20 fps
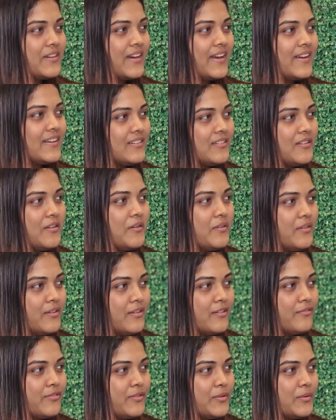So right
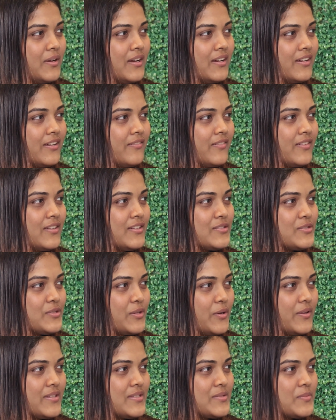now, if you are given the
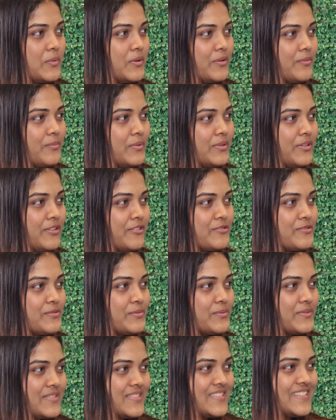choice, what would you
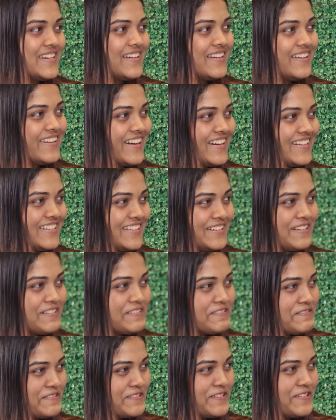choose? Still writing
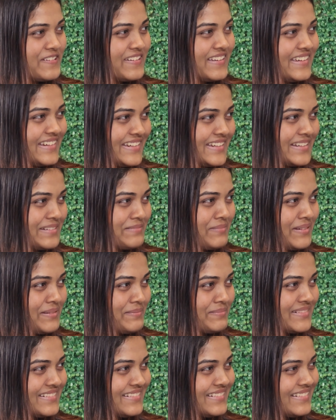a code or leading
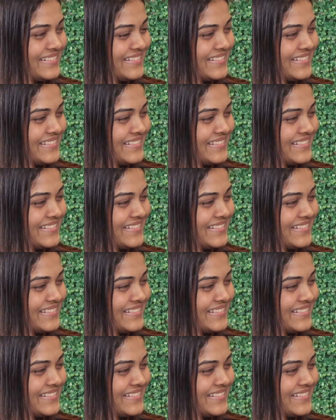people?